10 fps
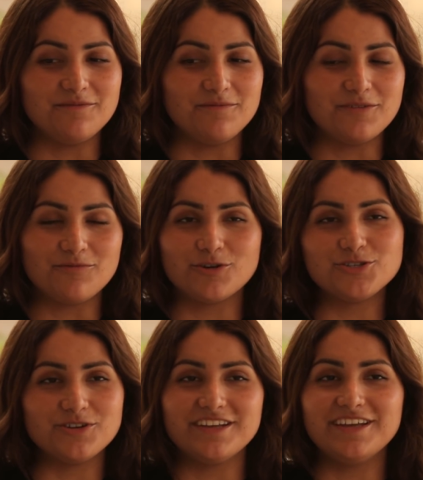if we're
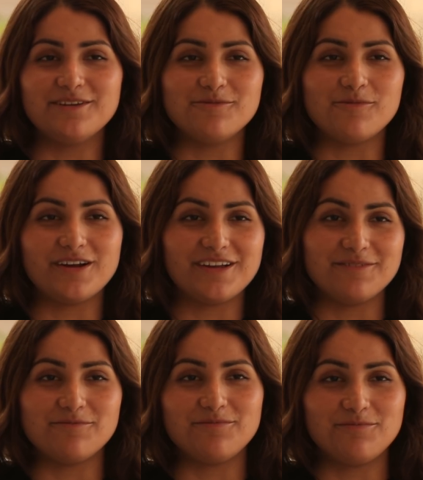drinking it, why
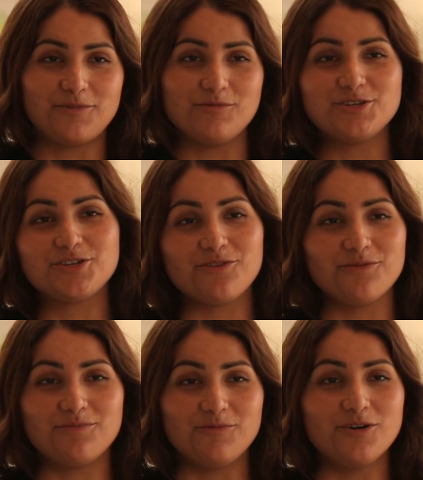don't we share
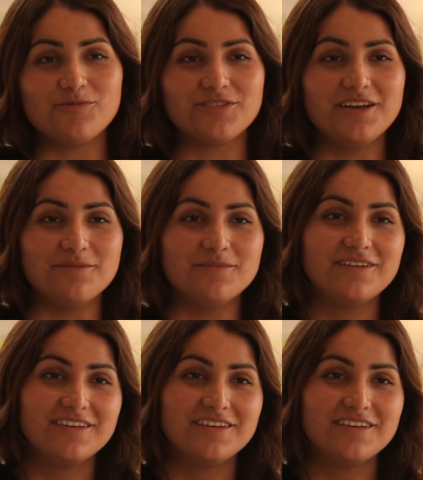the wealth with them?